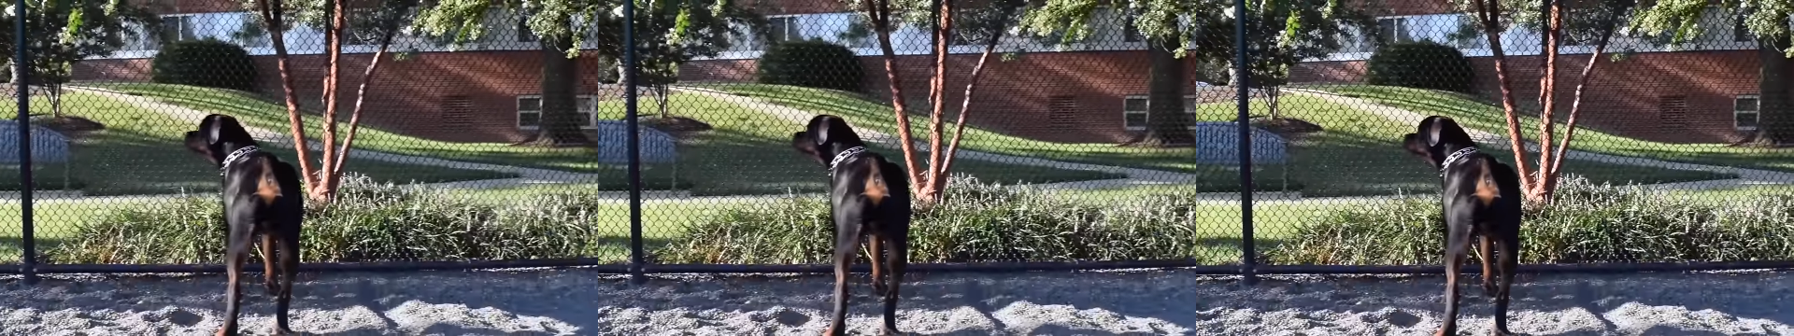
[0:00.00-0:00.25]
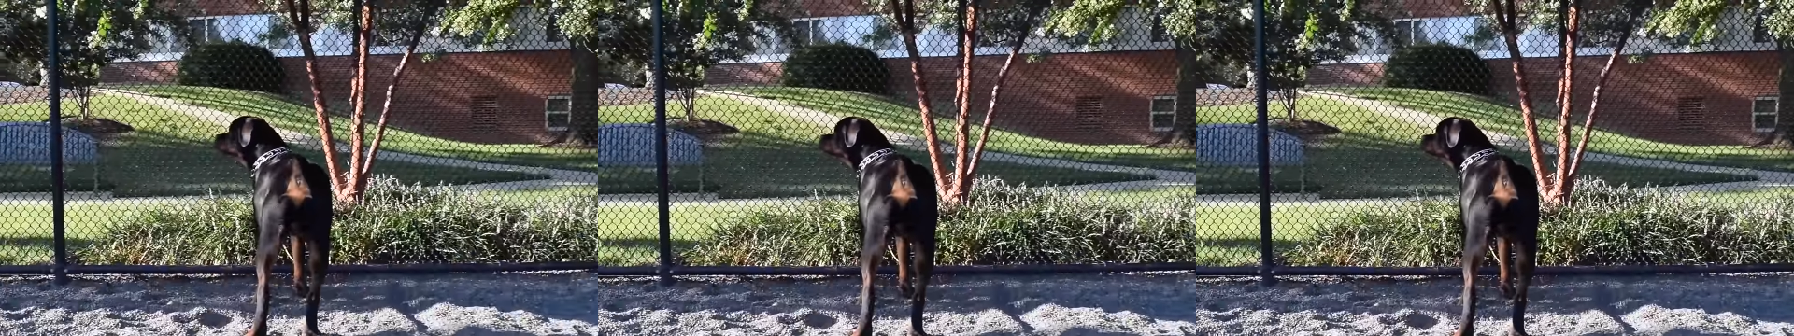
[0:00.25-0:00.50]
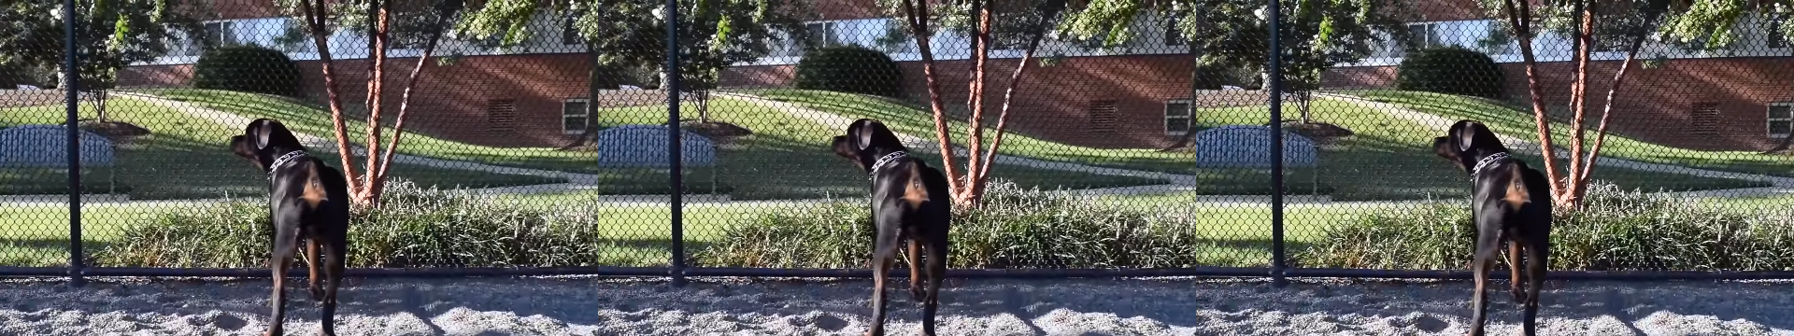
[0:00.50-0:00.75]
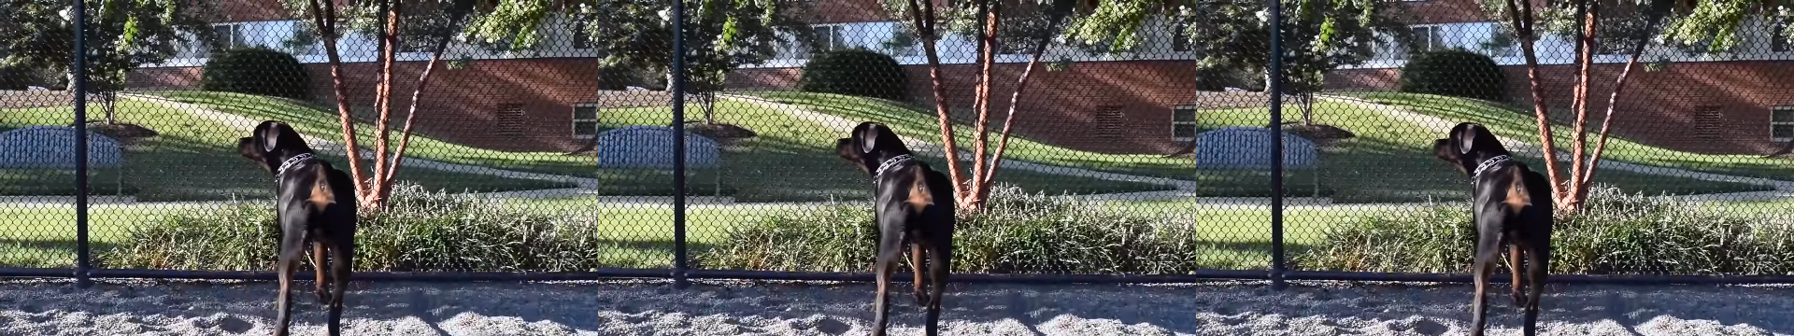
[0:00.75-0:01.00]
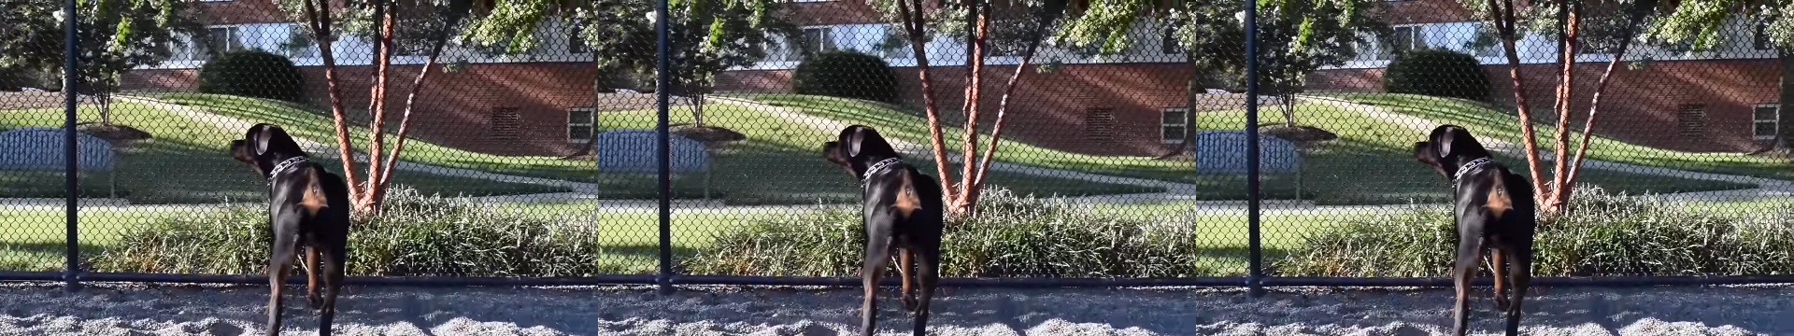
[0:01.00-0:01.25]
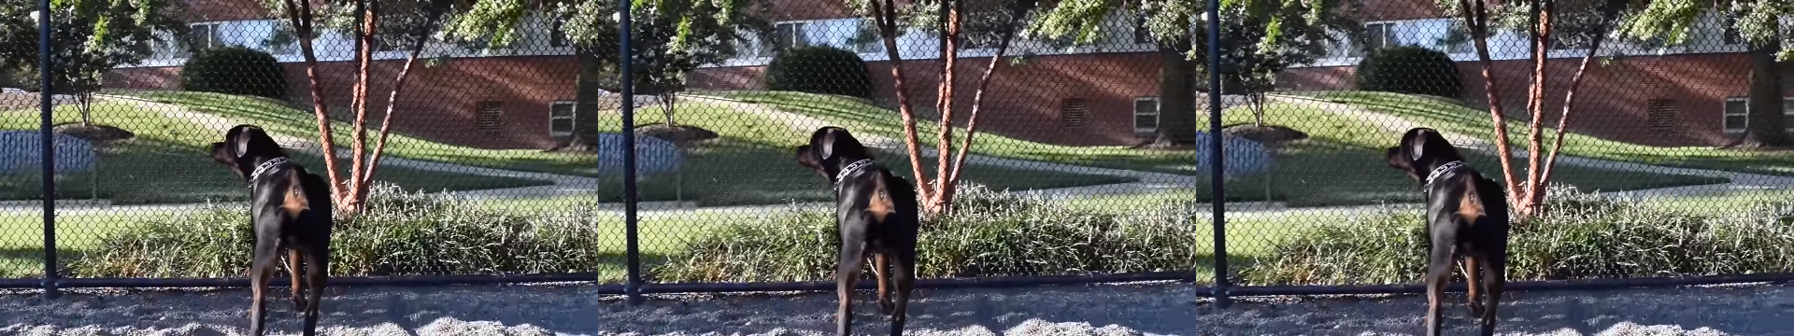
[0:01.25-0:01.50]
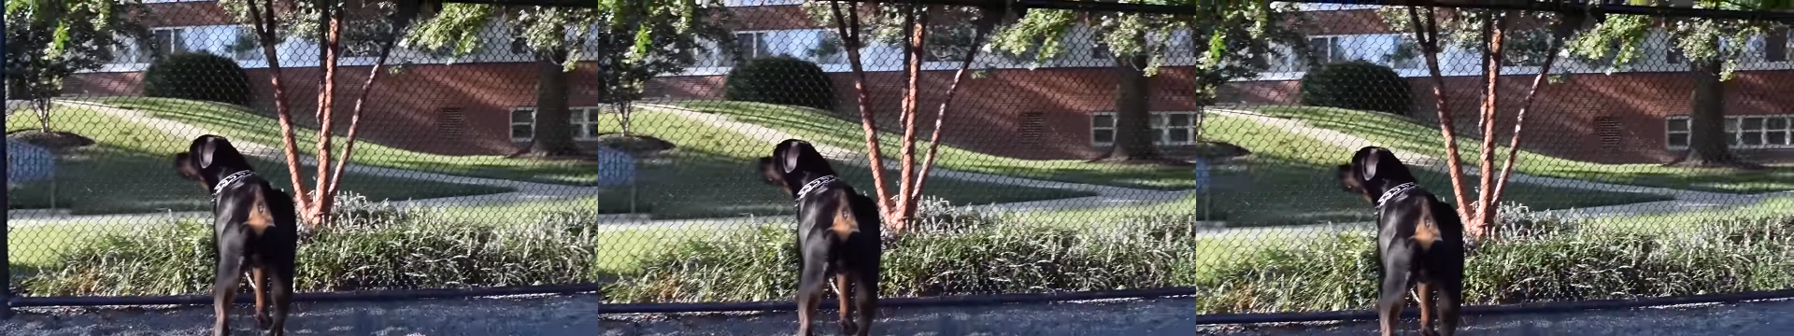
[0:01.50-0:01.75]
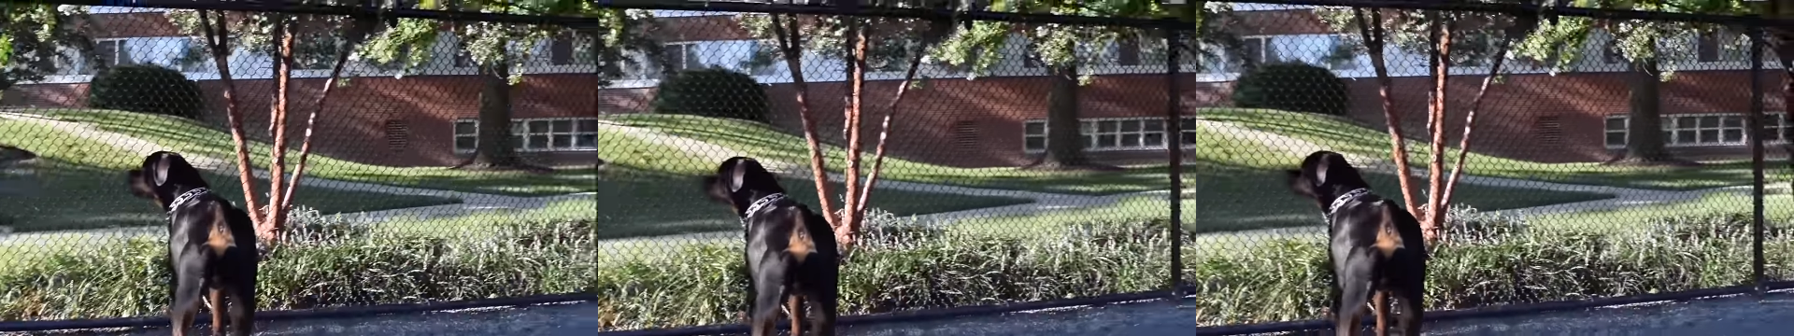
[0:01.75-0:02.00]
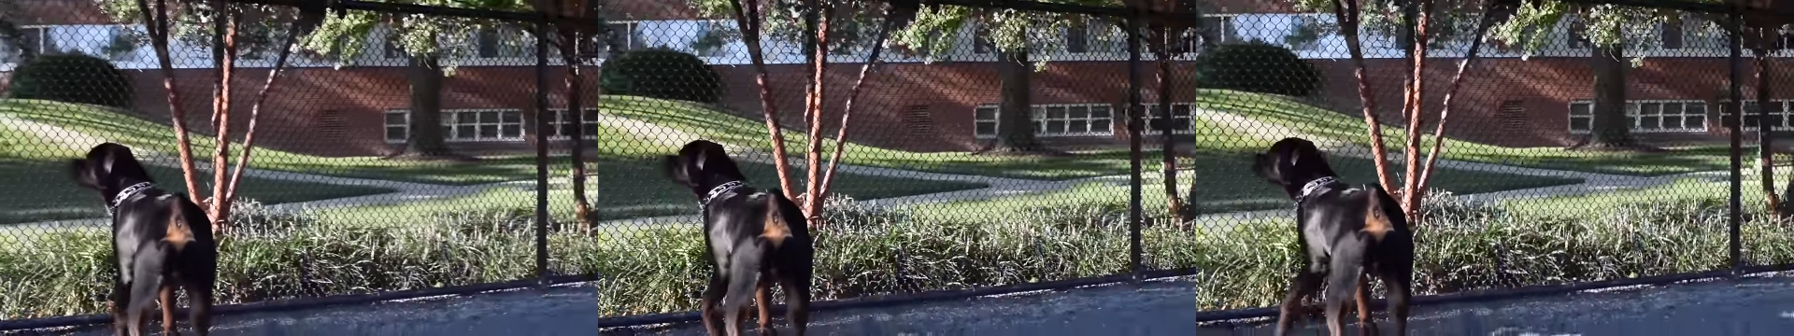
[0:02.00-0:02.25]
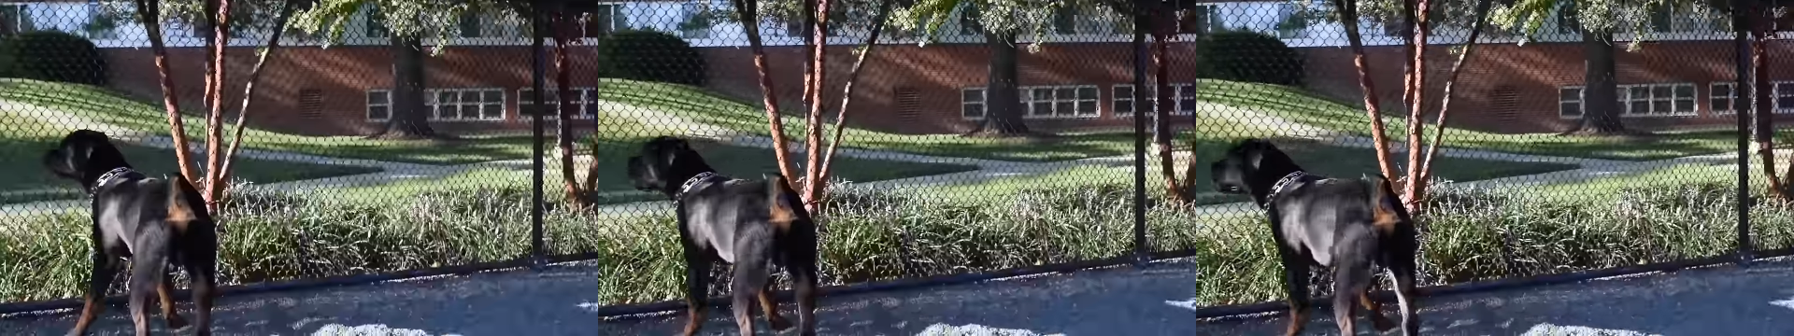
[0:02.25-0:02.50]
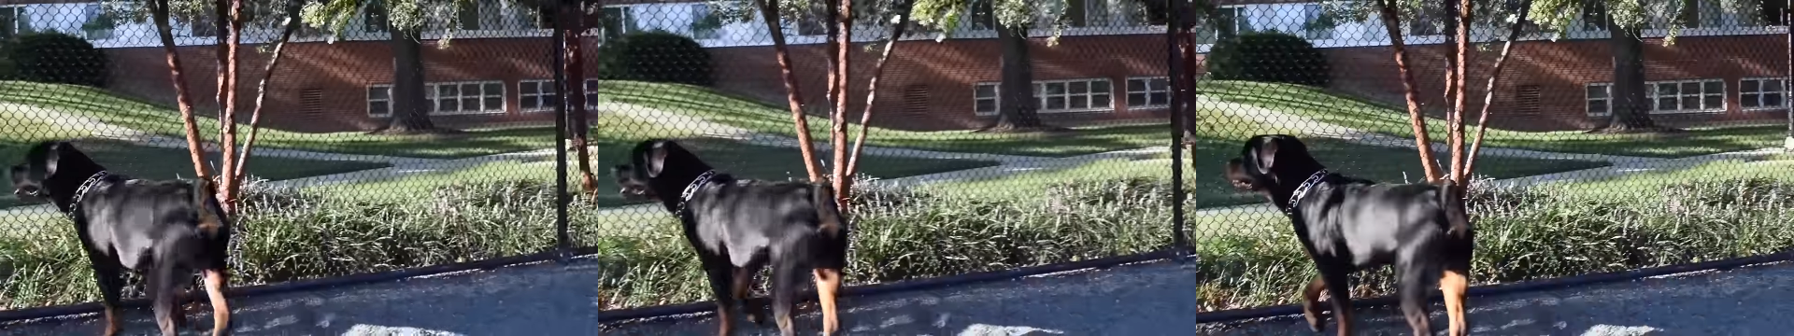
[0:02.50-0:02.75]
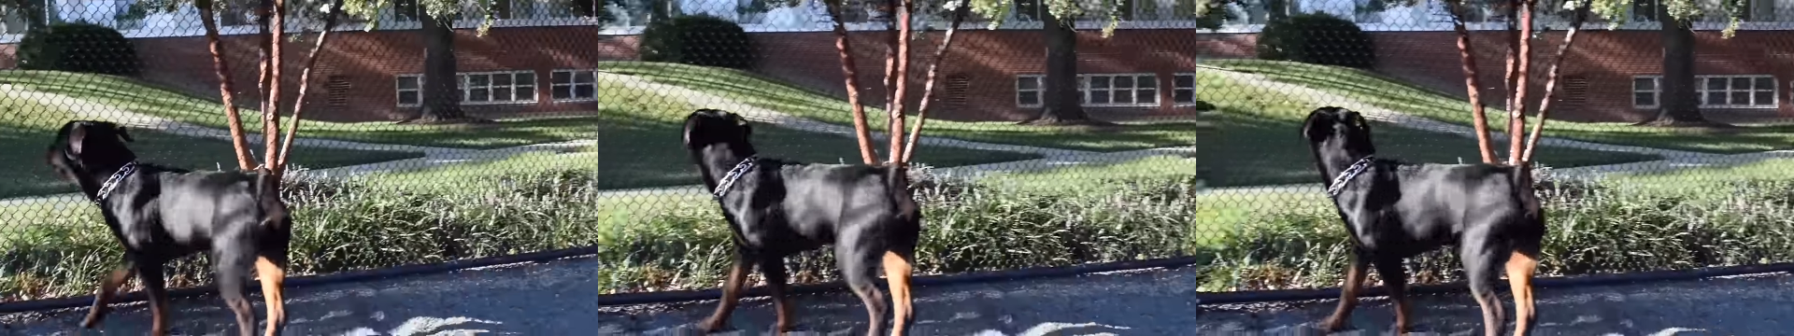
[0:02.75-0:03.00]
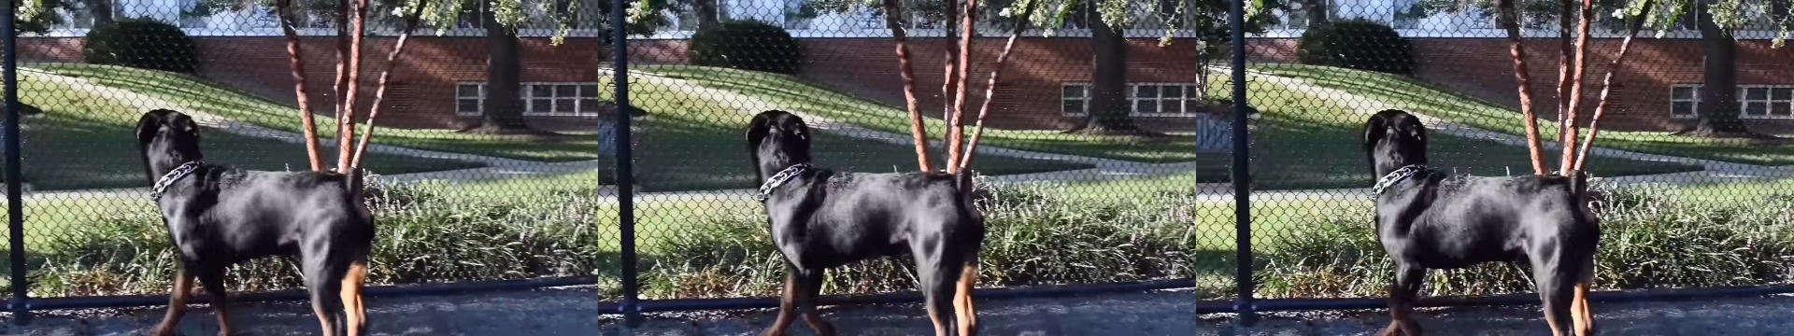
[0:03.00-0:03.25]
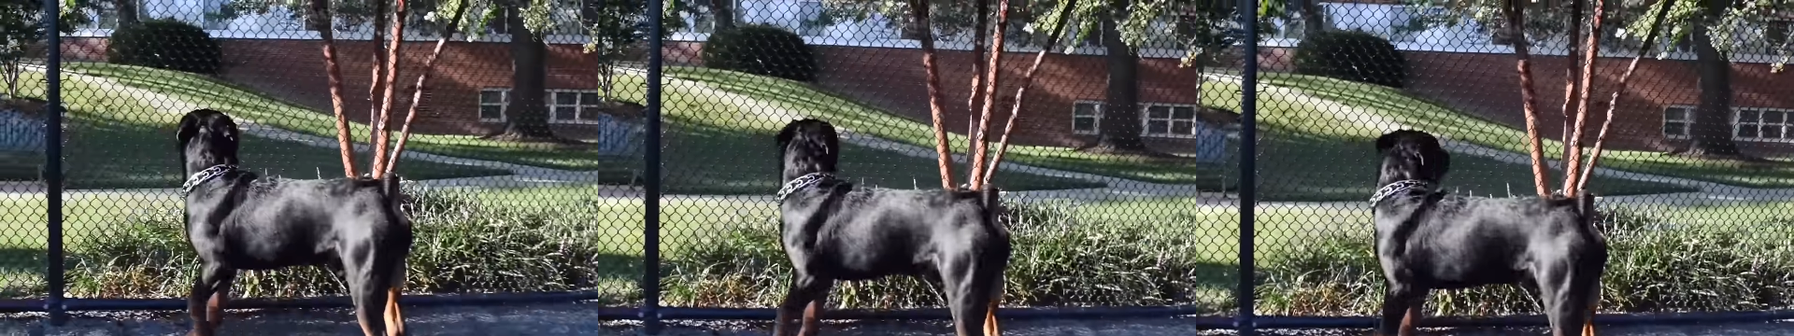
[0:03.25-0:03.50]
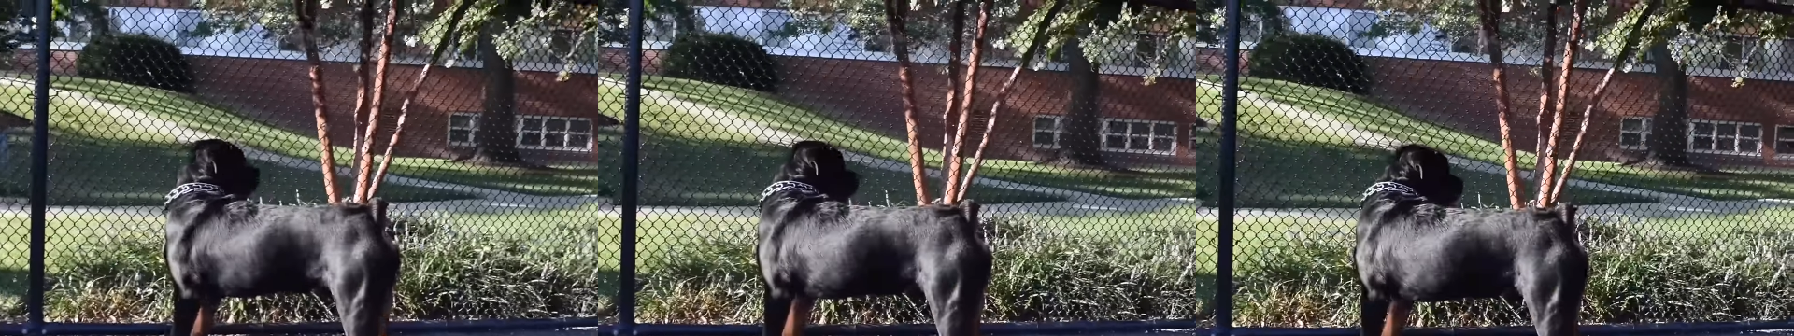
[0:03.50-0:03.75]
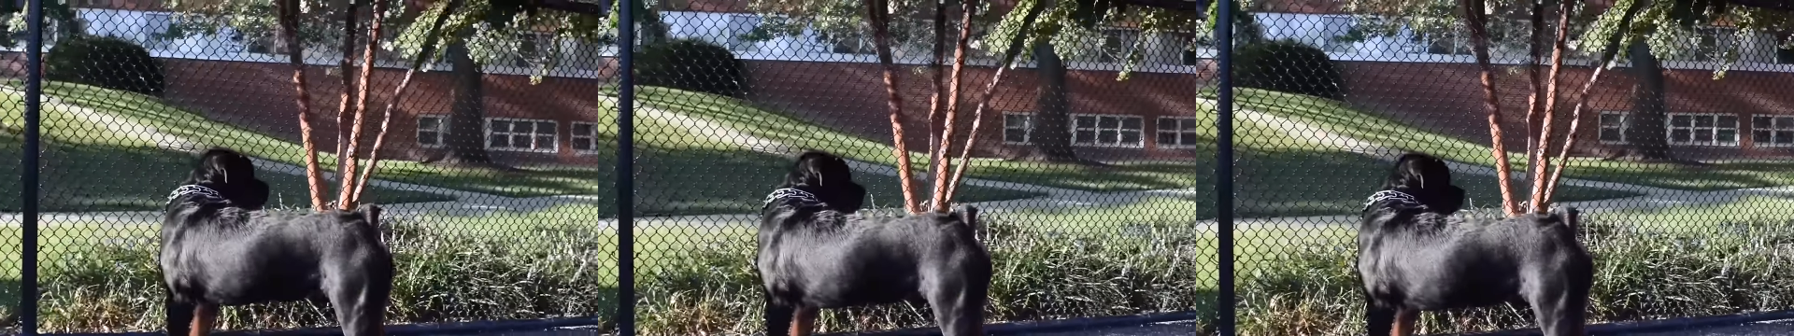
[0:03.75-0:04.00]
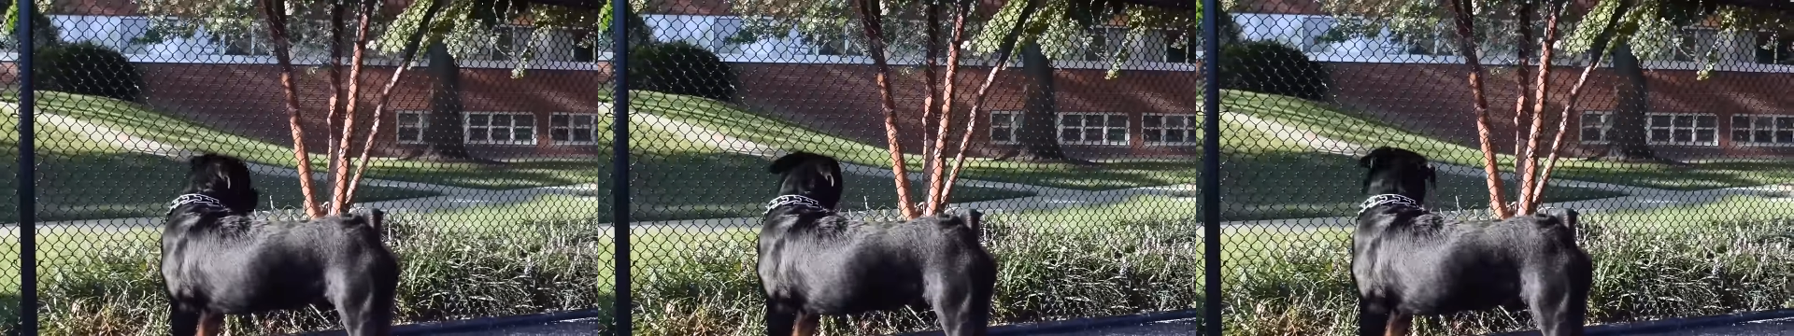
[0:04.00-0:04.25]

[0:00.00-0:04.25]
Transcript: [unreadable: no face in view]